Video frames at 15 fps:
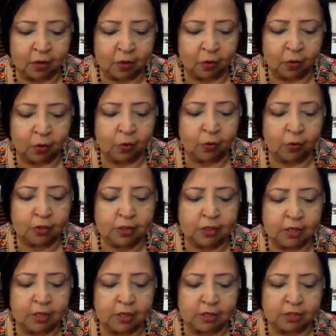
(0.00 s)
Hold
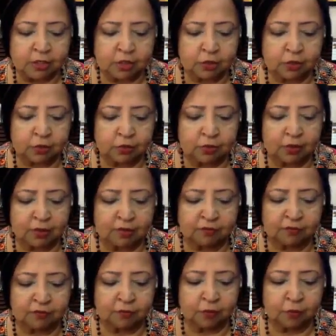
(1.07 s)
2, 3,
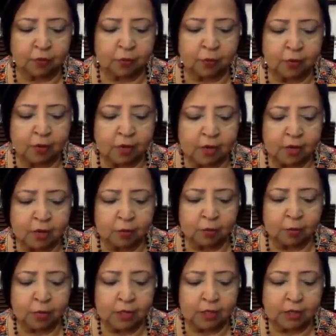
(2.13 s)
4.
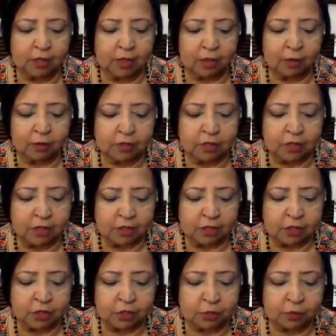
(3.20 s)
Breathe out
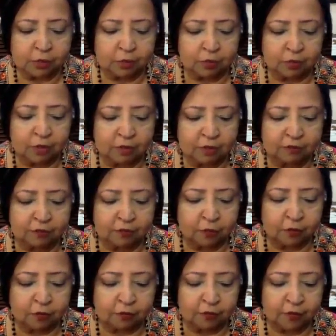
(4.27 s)
2, 3,
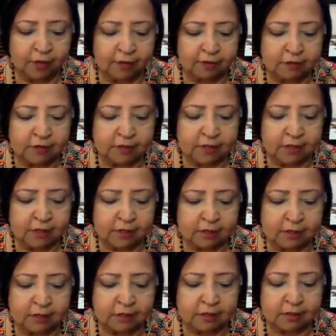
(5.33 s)
4, 5,
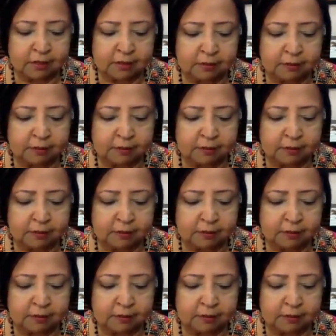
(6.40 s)
6.